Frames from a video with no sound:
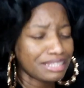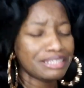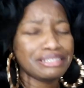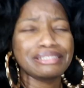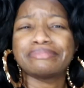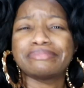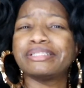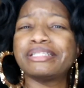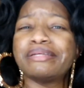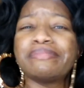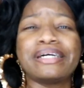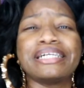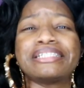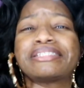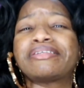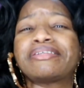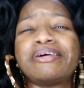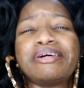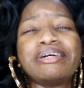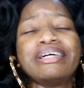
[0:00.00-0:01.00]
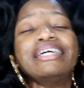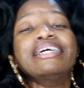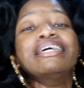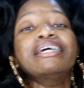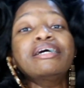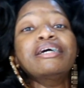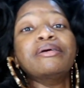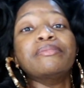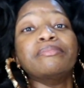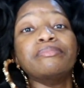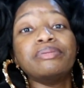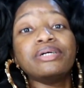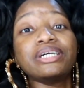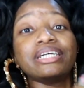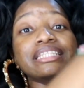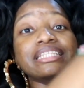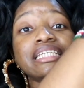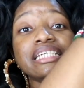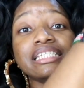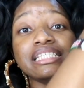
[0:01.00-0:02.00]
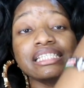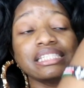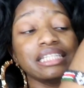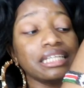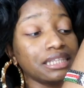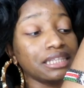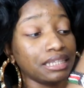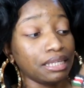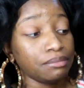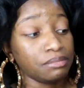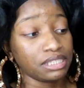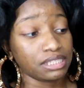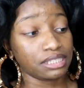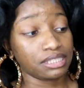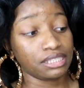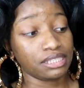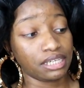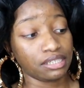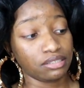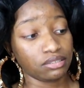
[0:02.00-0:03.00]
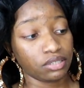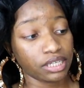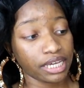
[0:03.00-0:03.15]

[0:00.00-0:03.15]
love the smell of pine sol but this is the lemon scent